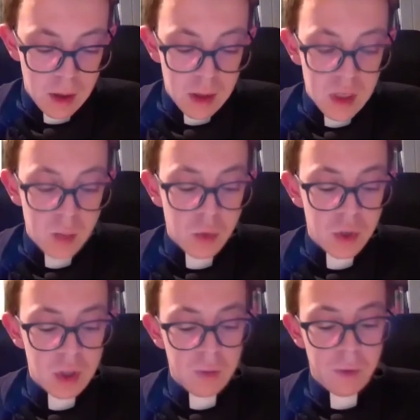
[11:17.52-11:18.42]

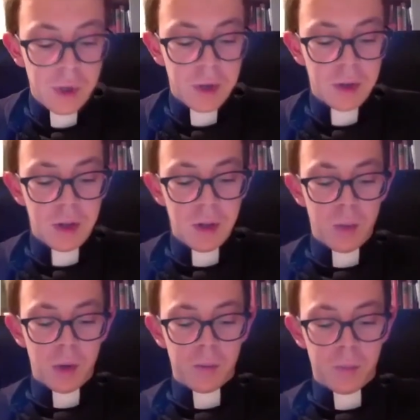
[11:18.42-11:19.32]
Simoniti frequently
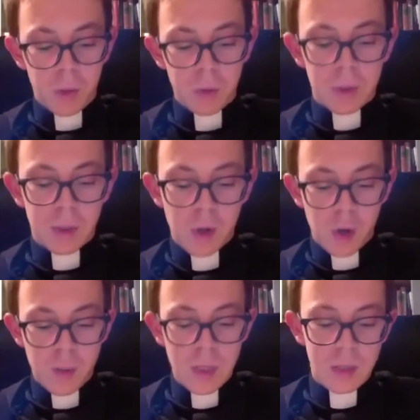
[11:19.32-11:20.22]
posts
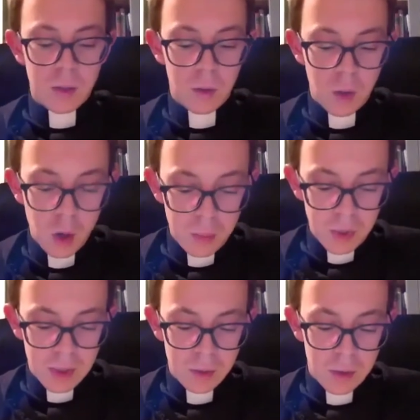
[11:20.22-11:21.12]
comments on
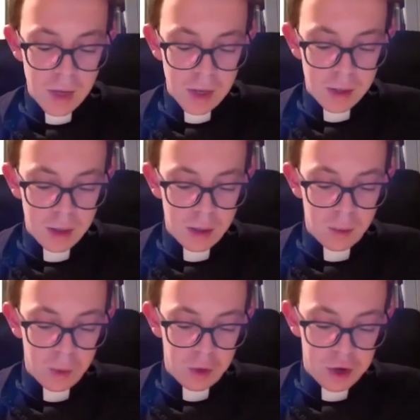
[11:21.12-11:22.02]
topics connected
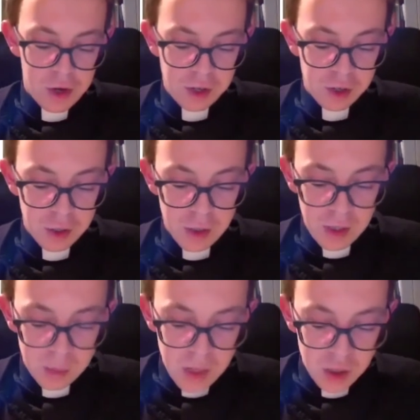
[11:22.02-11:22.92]
with religion,
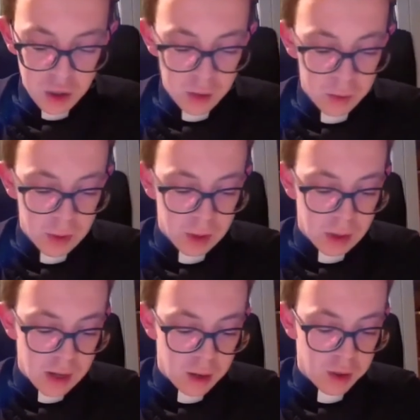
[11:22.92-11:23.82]
especially with the
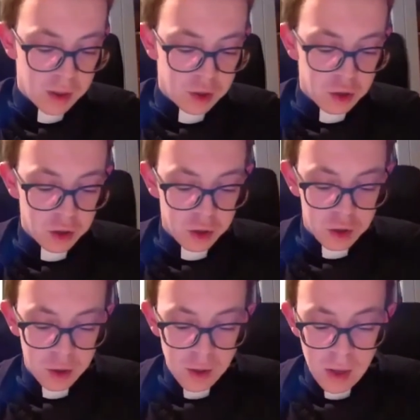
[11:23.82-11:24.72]
Catholic Church,
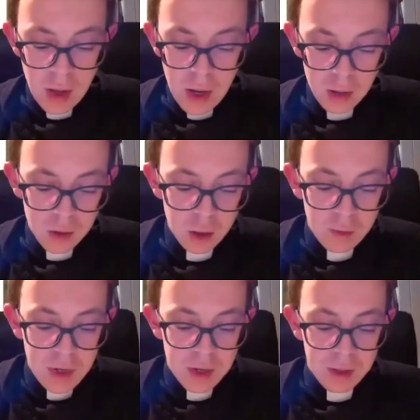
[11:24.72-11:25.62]
in the
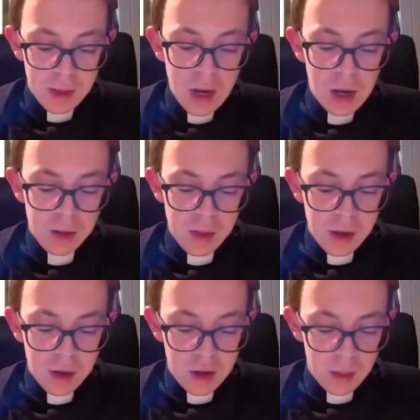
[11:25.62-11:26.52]
Slovenian daily and
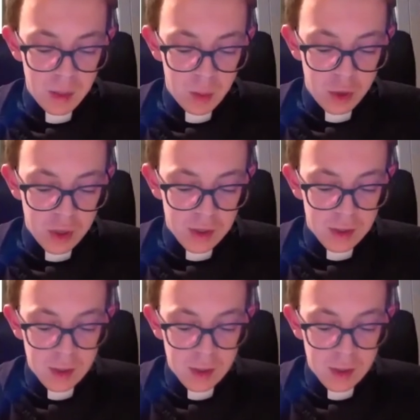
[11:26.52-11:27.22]
academic press.